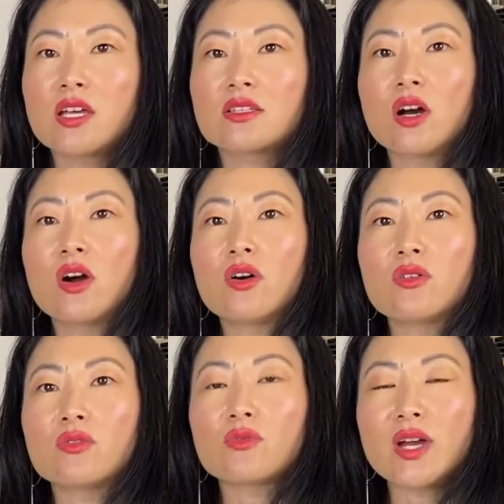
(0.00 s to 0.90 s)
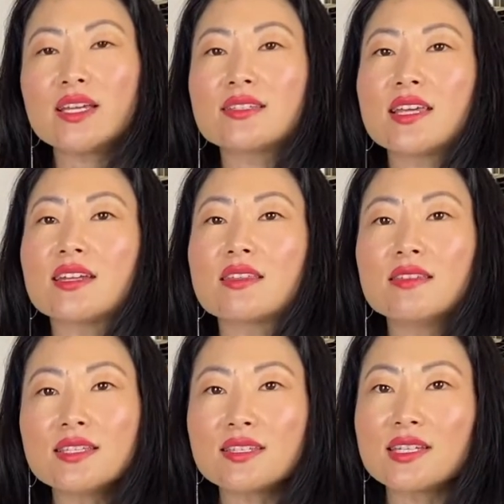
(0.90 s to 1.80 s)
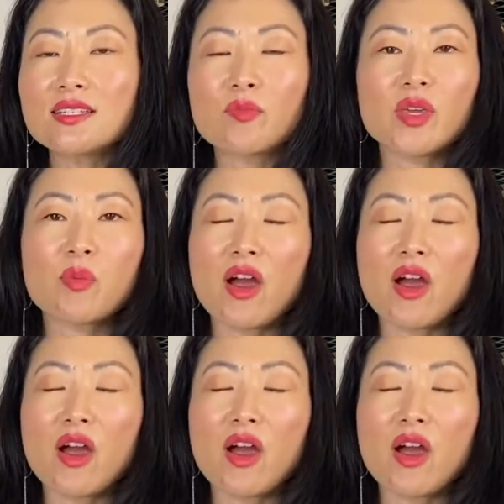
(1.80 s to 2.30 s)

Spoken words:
So race and ethnicity is a big